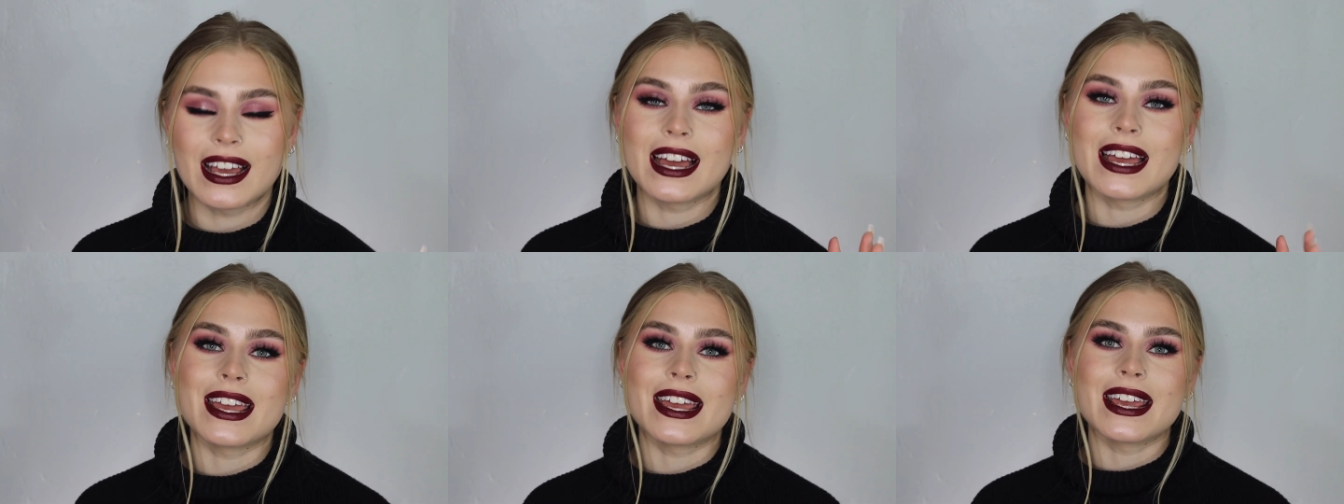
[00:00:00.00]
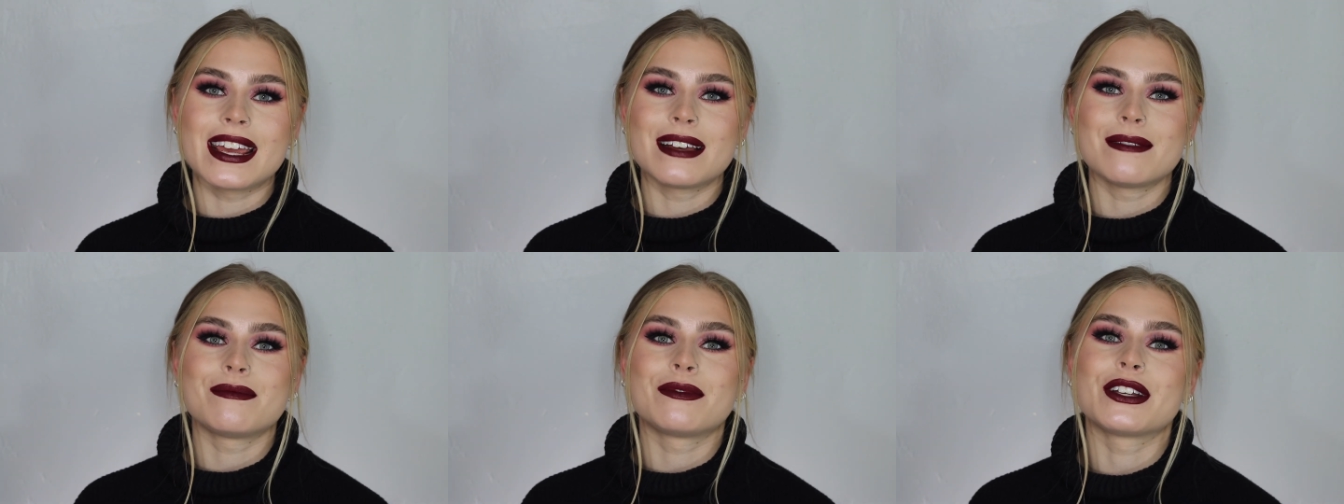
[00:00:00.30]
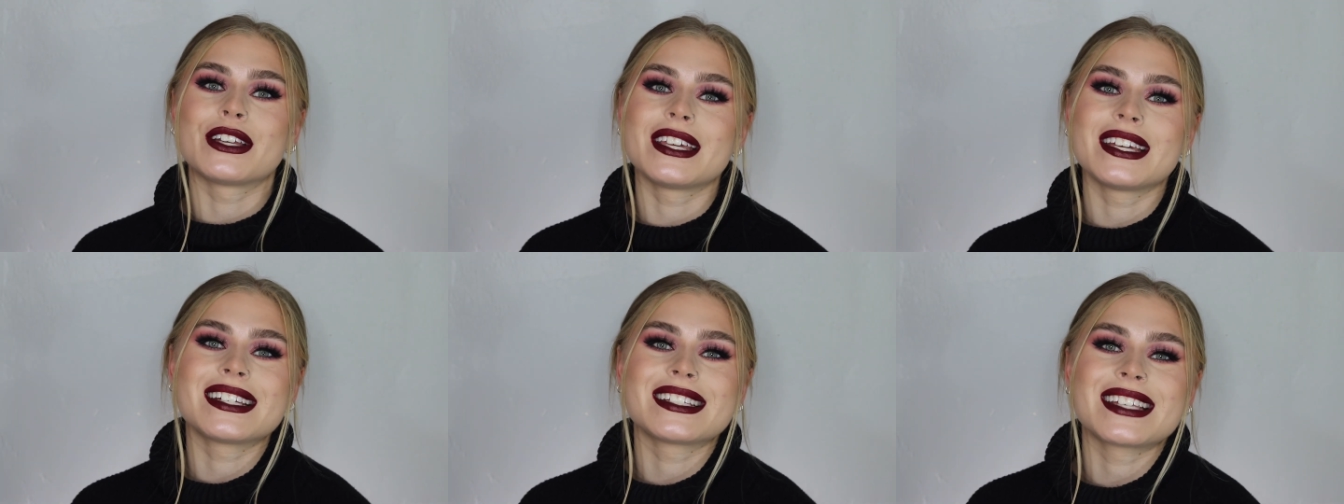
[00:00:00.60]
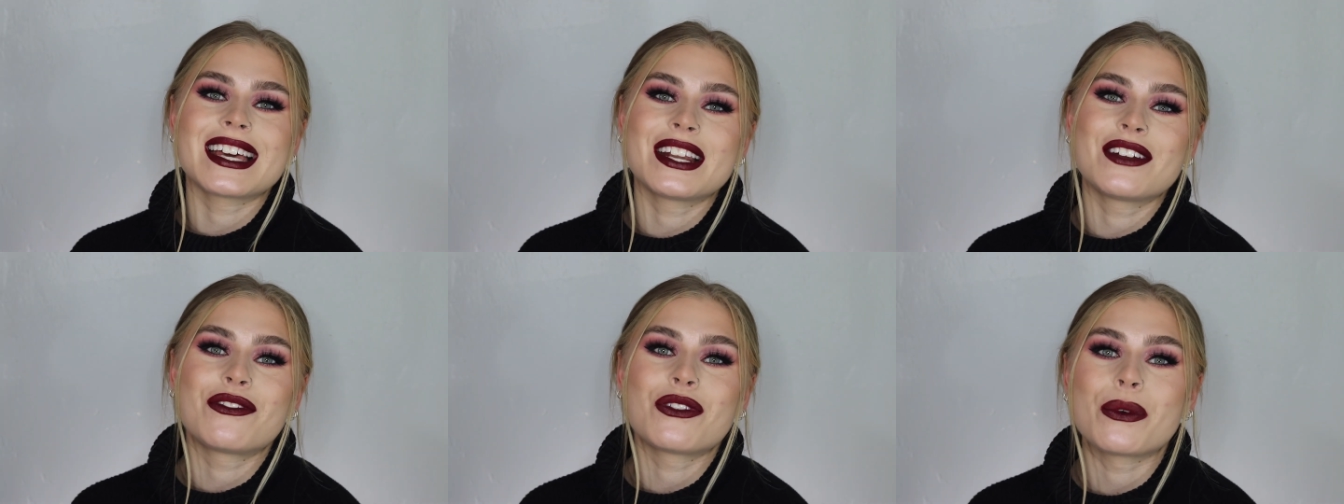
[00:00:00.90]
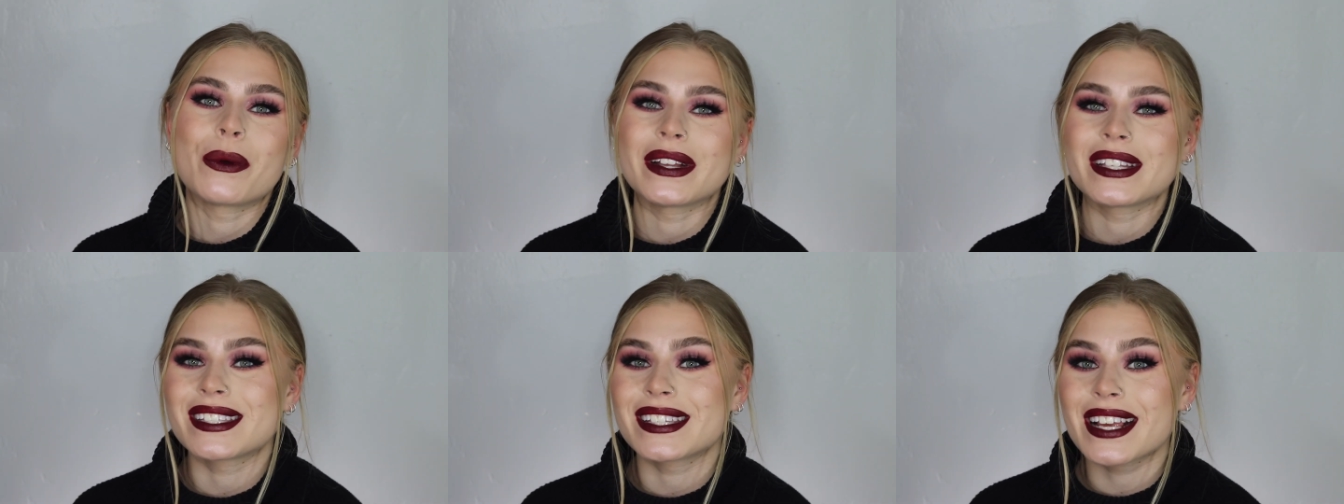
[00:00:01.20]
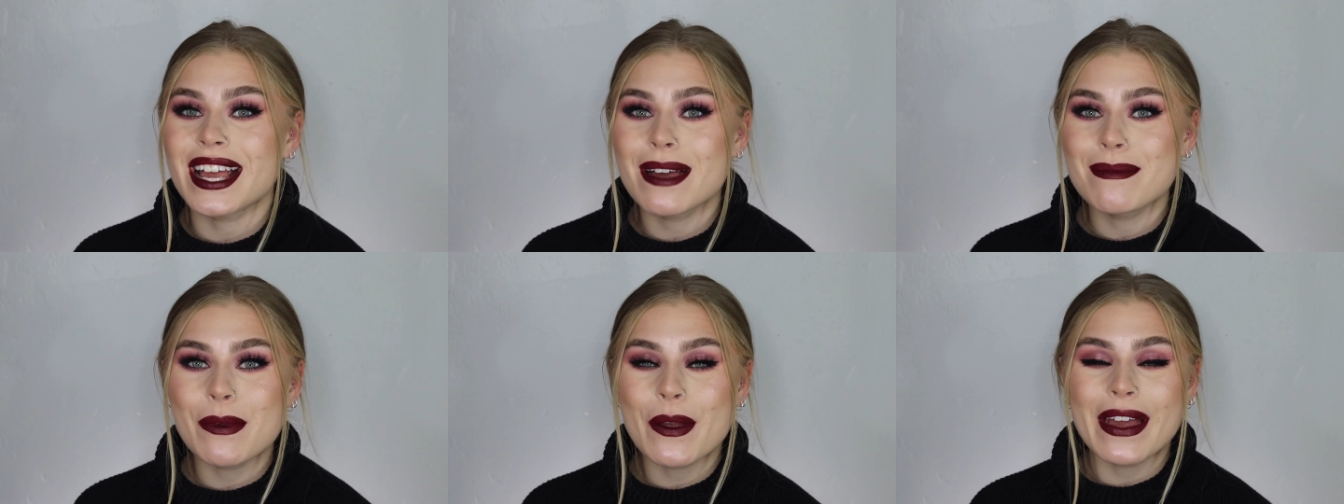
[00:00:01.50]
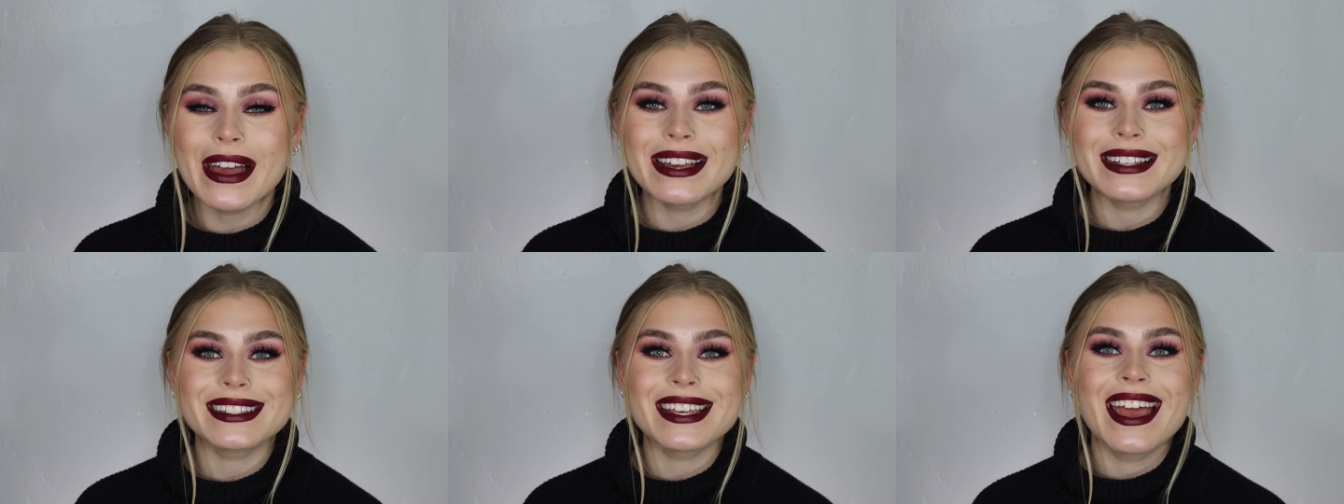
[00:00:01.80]
I am really excited for what's to come, you
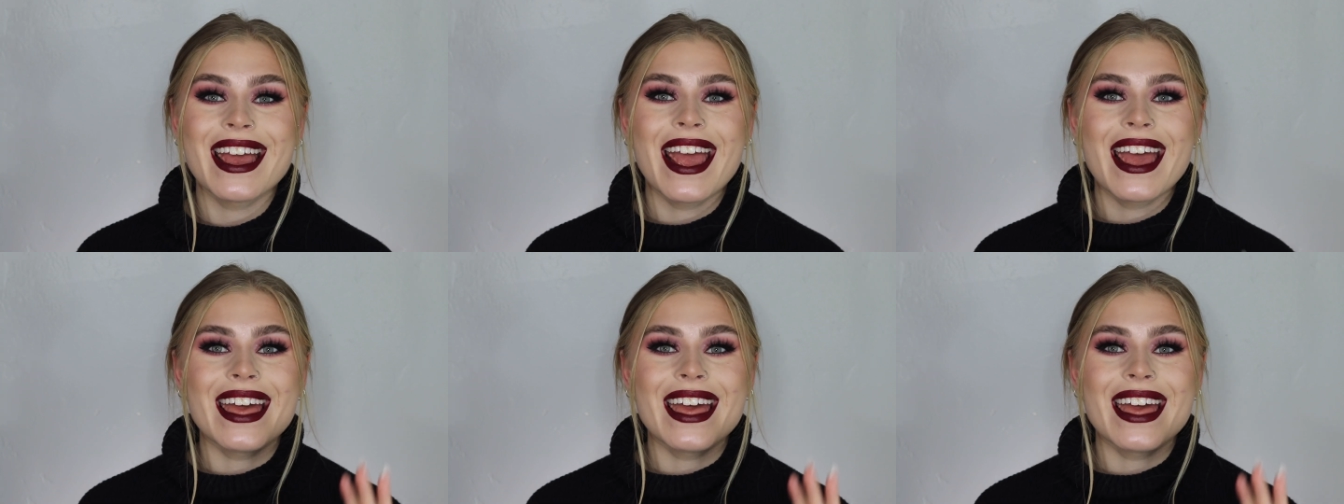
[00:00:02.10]
guys.